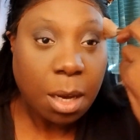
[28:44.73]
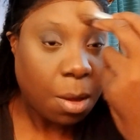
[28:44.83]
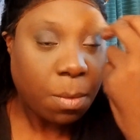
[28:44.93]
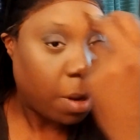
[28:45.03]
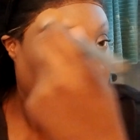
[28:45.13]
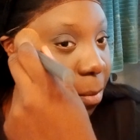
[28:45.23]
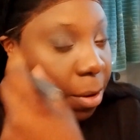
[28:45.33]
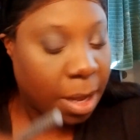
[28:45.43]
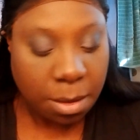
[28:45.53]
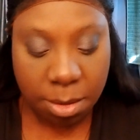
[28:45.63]
whatever
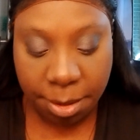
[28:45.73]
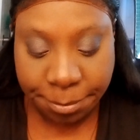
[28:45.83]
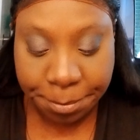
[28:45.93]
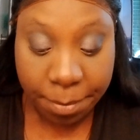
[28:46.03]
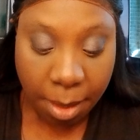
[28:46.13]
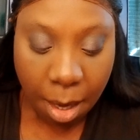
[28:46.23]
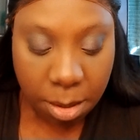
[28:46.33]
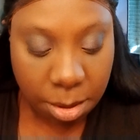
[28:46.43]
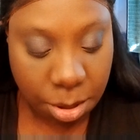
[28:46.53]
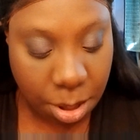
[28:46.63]
else.
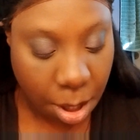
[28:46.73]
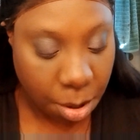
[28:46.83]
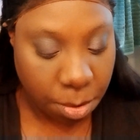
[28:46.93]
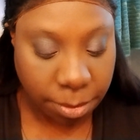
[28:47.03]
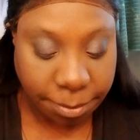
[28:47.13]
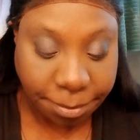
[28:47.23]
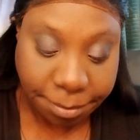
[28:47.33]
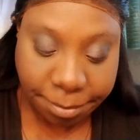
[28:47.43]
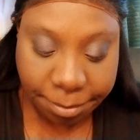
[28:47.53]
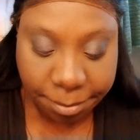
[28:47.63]
So
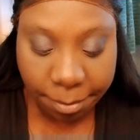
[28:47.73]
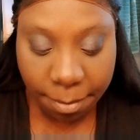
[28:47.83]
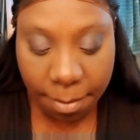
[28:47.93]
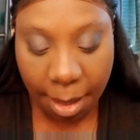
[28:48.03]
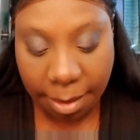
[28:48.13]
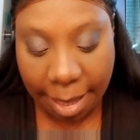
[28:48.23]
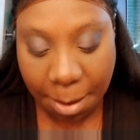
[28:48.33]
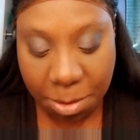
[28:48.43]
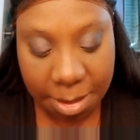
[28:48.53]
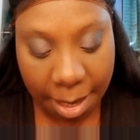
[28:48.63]
that
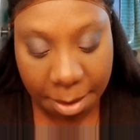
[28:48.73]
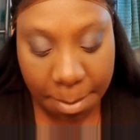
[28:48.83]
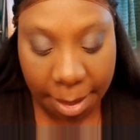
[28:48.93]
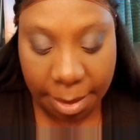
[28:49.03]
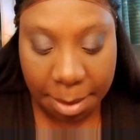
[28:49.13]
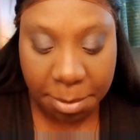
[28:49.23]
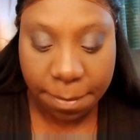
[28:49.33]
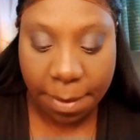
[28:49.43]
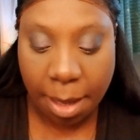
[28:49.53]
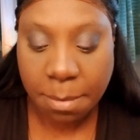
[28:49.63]
was kind of my claim to
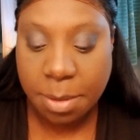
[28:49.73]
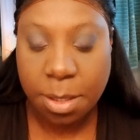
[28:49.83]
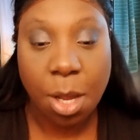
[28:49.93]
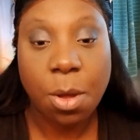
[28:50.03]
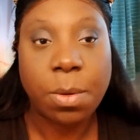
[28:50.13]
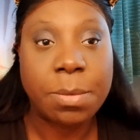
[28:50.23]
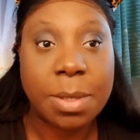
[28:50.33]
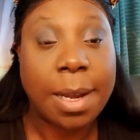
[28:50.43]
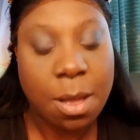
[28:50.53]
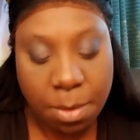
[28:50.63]
fame. So it's
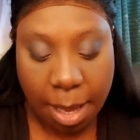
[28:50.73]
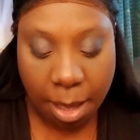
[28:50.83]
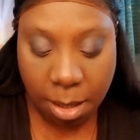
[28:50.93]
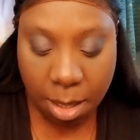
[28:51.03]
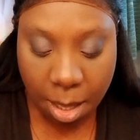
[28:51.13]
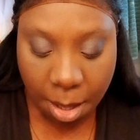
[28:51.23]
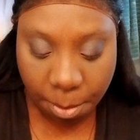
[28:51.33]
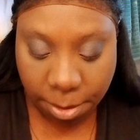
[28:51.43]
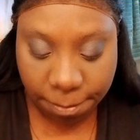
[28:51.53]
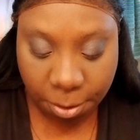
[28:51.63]
like, okay,
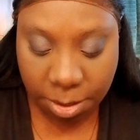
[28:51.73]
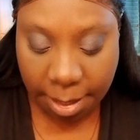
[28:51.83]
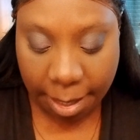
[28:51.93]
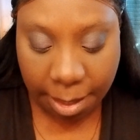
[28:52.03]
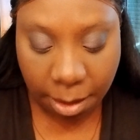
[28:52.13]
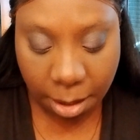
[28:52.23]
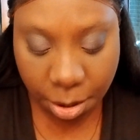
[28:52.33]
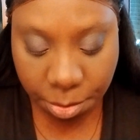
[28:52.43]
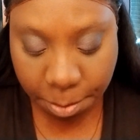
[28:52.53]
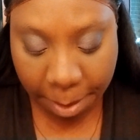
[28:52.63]
well, the first thing I
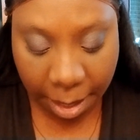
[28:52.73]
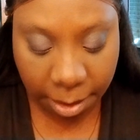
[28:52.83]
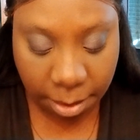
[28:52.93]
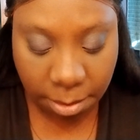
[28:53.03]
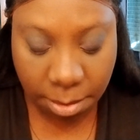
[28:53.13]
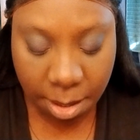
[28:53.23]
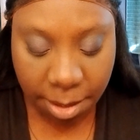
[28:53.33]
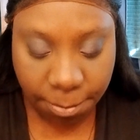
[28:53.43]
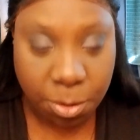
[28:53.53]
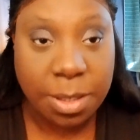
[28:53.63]
learned about it
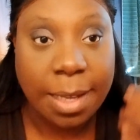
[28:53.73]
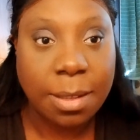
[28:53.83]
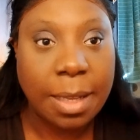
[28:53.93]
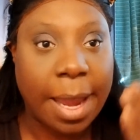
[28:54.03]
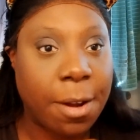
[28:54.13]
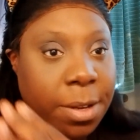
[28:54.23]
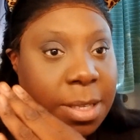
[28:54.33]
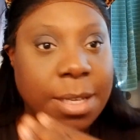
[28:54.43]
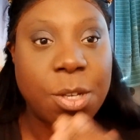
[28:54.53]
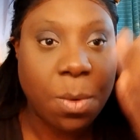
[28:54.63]
was like the areas
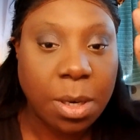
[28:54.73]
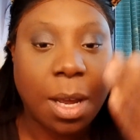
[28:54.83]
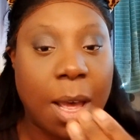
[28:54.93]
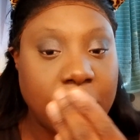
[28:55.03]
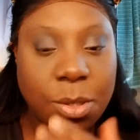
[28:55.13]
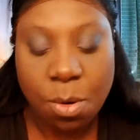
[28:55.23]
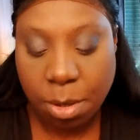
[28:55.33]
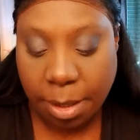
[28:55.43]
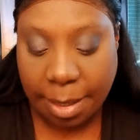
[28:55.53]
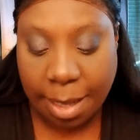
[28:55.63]
that you want to contour.
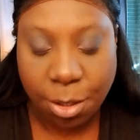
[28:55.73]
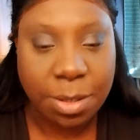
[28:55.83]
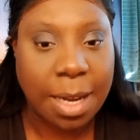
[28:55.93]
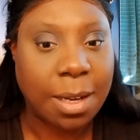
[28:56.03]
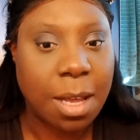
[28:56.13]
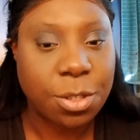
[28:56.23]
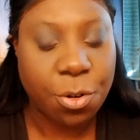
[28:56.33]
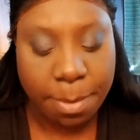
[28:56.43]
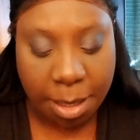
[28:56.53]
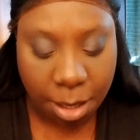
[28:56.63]
And I learned how to contour
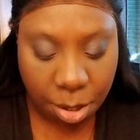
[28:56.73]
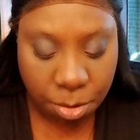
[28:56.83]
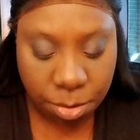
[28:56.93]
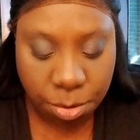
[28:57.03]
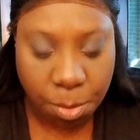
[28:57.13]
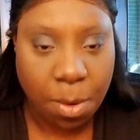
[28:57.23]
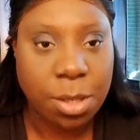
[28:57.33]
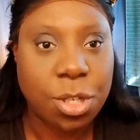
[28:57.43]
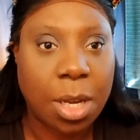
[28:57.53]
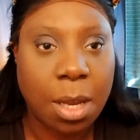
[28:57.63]
my nose through
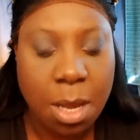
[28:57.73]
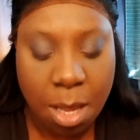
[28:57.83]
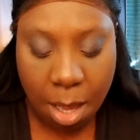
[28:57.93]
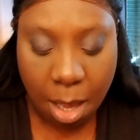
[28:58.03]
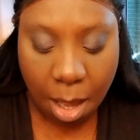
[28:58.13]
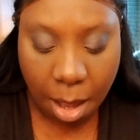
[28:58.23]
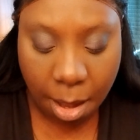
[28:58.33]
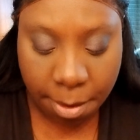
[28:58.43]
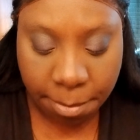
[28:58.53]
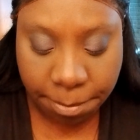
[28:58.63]
watching,
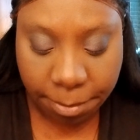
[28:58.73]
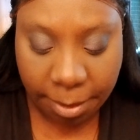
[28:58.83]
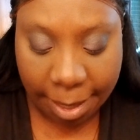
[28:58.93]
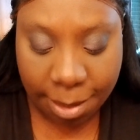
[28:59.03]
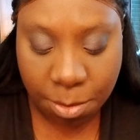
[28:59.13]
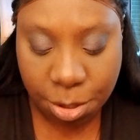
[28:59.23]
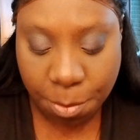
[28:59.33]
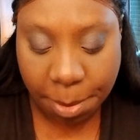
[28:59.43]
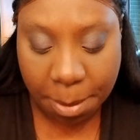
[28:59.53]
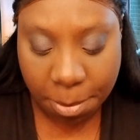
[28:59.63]
like, I know some
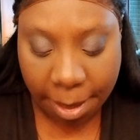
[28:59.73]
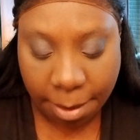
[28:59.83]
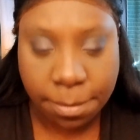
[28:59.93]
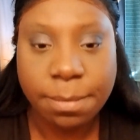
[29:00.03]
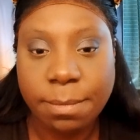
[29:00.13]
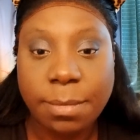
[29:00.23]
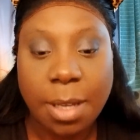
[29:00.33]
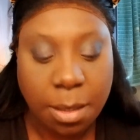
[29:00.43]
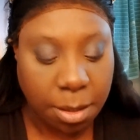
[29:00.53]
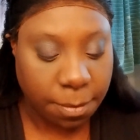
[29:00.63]
people have
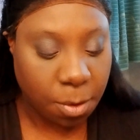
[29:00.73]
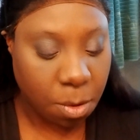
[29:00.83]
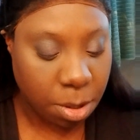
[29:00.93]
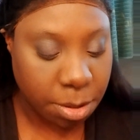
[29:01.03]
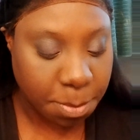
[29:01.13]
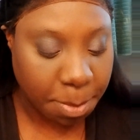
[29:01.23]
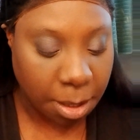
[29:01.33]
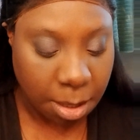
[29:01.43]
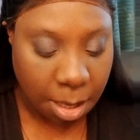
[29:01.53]
done it, of course, but